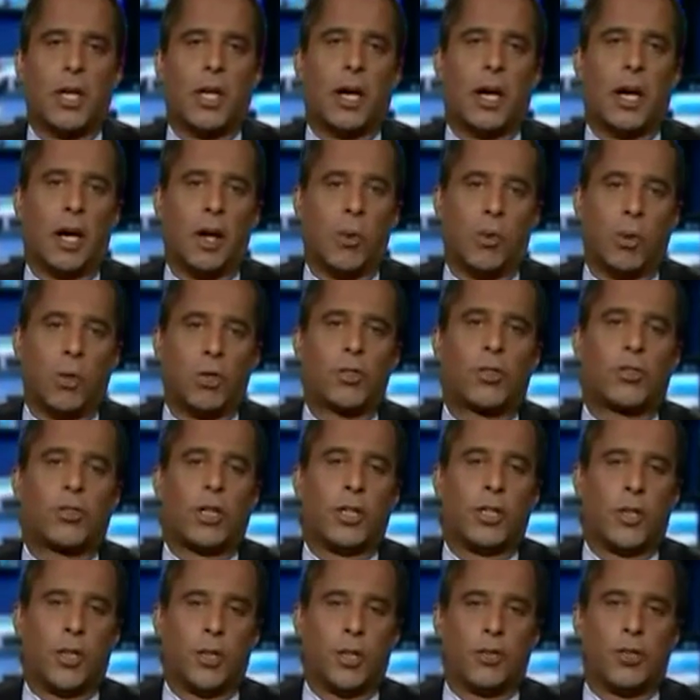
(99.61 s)
we'll
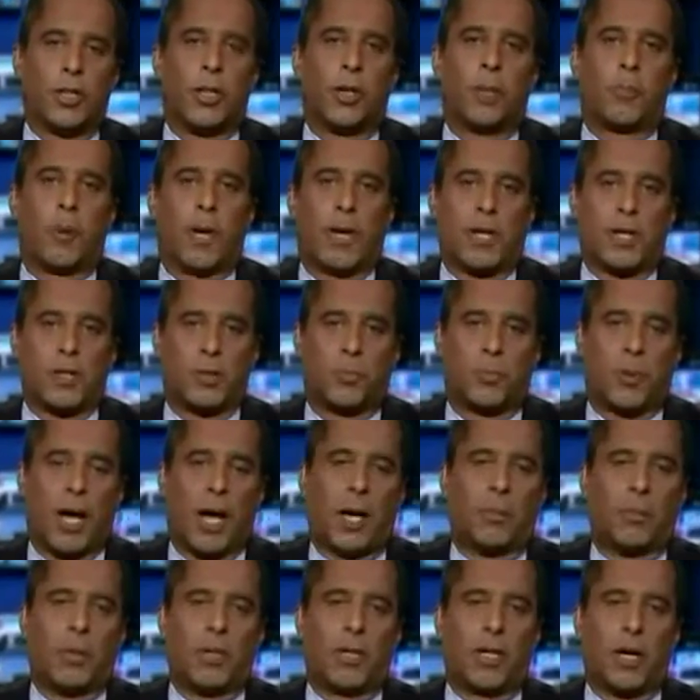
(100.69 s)
see those independents
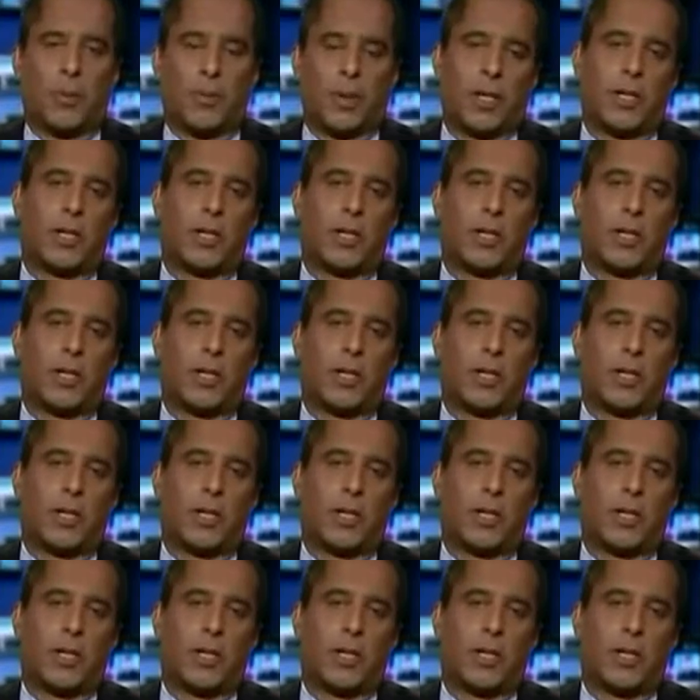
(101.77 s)
probably coming